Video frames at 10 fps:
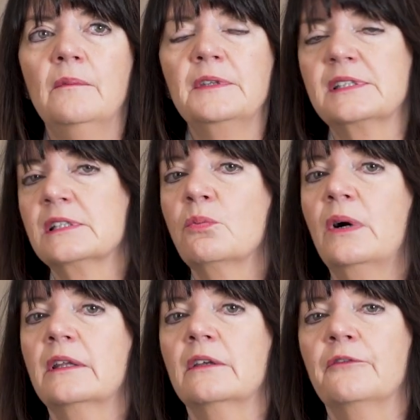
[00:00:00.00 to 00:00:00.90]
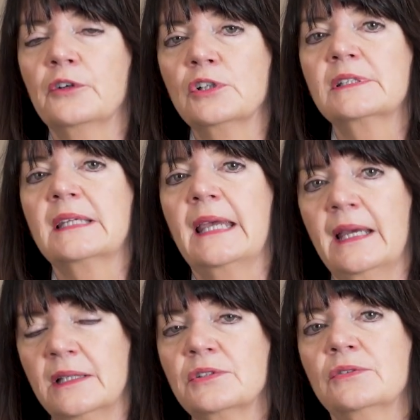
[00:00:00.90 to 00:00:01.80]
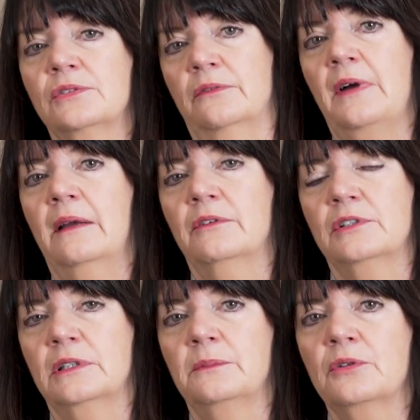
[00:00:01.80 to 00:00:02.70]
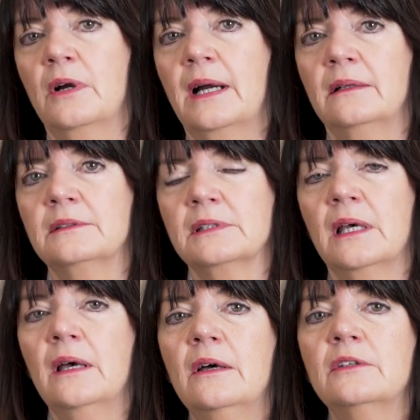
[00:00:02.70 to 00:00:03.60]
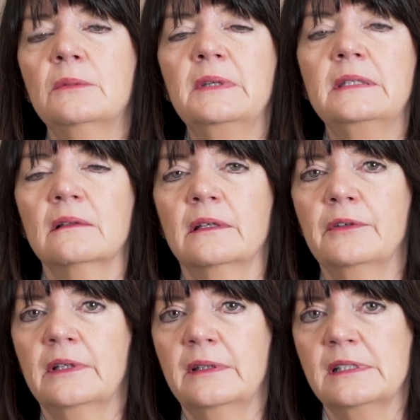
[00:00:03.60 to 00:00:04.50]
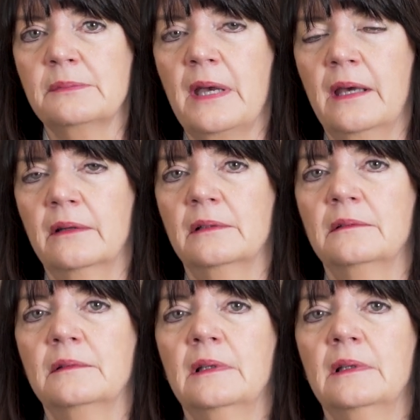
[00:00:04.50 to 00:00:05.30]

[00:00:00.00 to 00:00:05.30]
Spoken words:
This is one of the first cancer survivorship trials to be delivered in this manner.